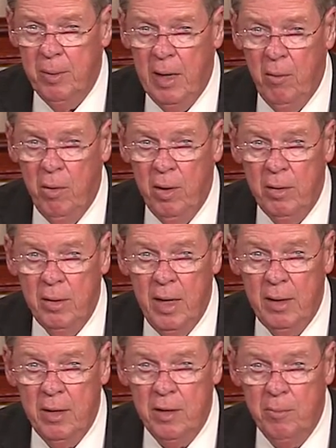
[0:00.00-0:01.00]
but I want to
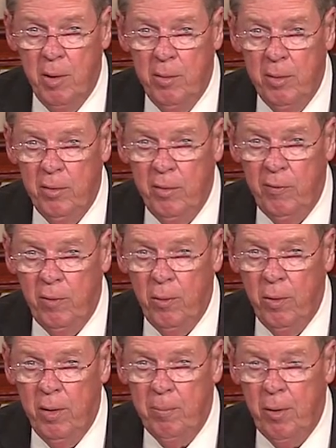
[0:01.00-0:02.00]
take this moment on the
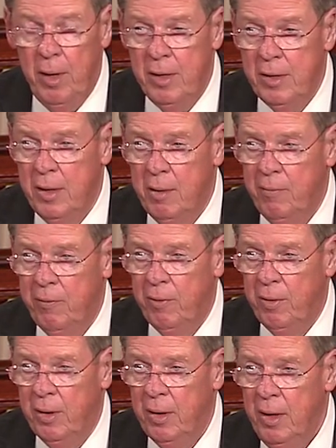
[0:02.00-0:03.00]
floor to praise him
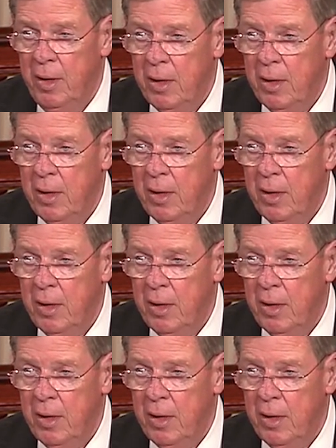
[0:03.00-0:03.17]
for the